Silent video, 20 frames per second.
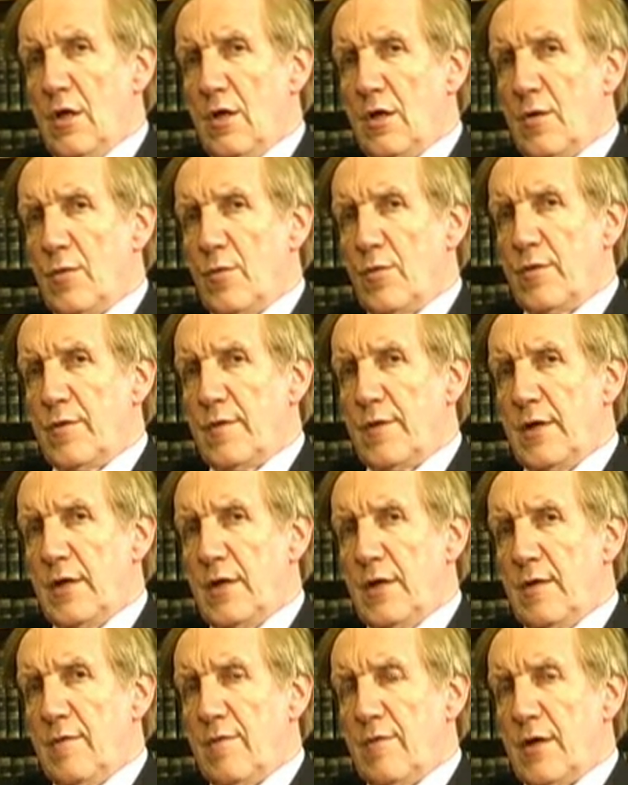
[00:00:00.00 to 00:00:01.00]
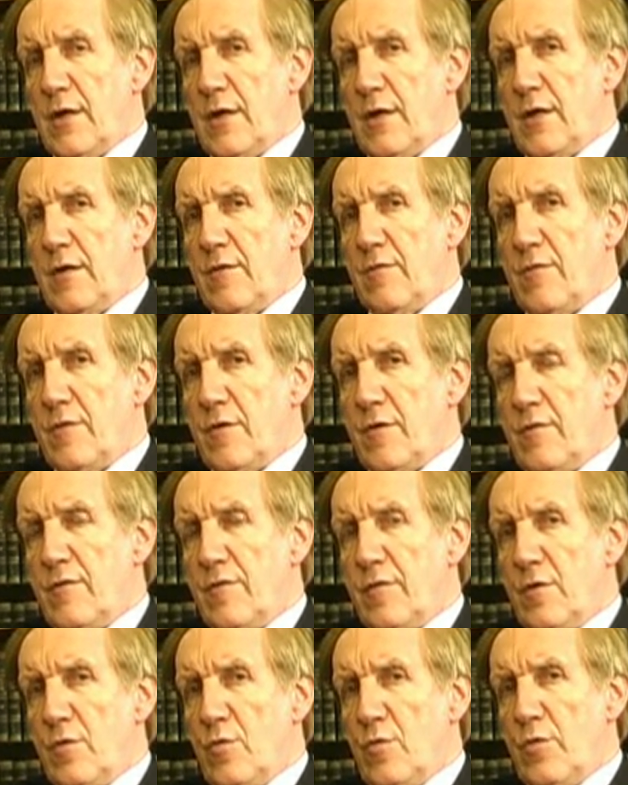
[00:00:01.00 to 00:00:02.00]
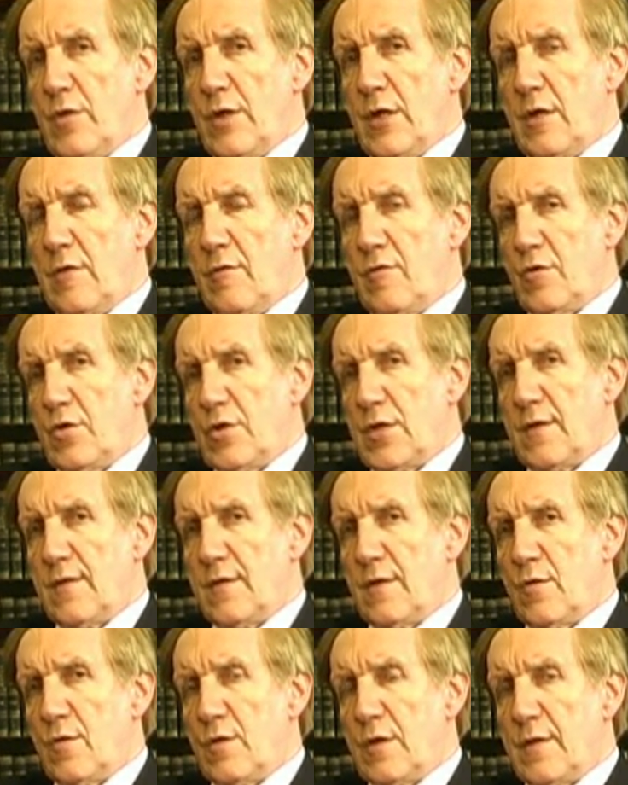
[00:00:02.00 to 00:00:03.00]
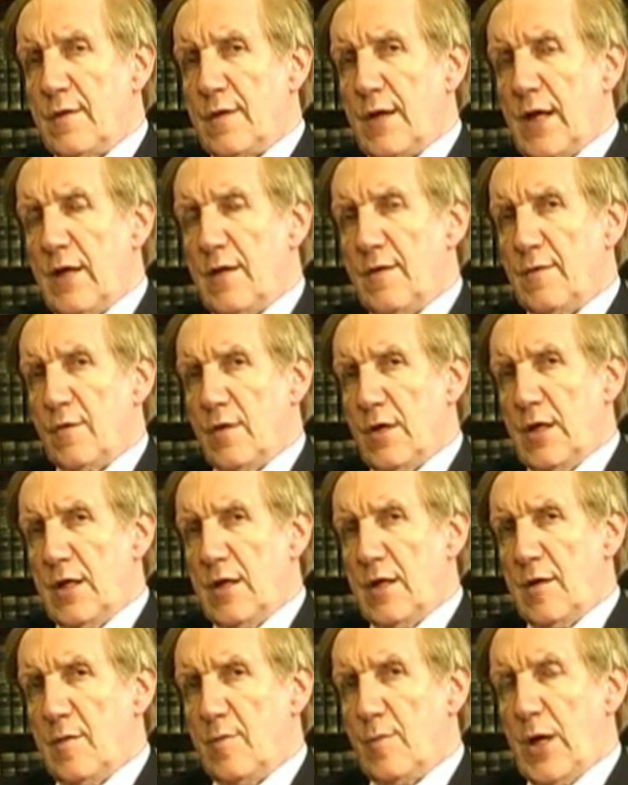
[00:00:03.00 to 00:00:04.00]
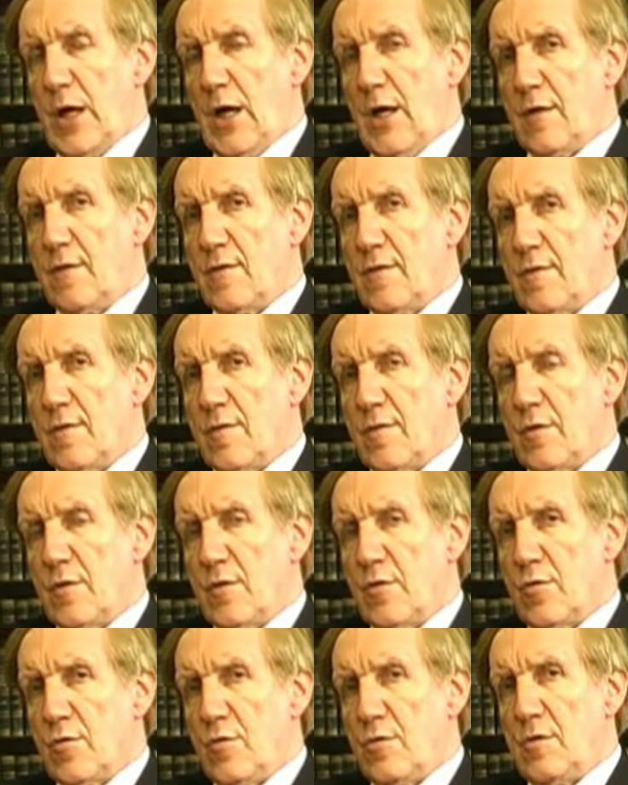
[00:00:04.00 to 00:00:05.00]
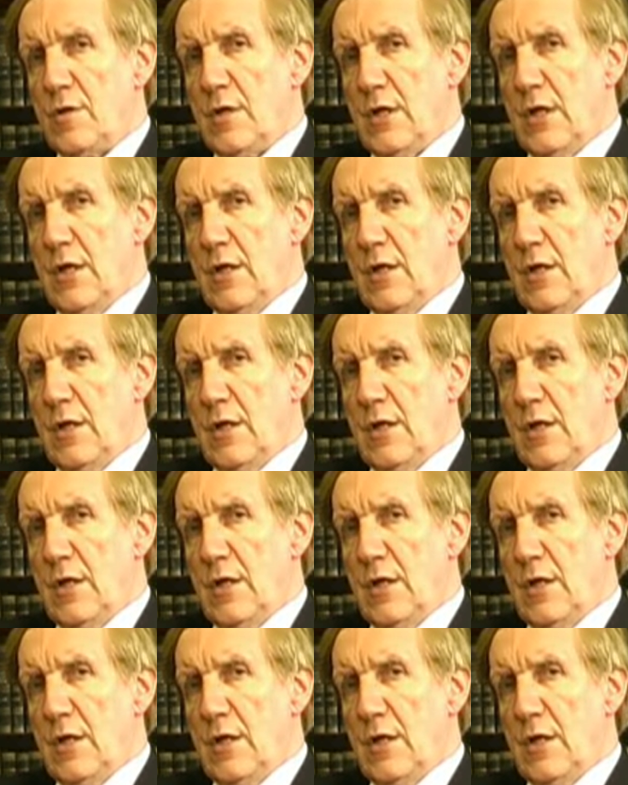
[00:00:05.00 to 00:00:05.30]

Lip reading: you would see a very different view than if you just look at isolated parts of the whole.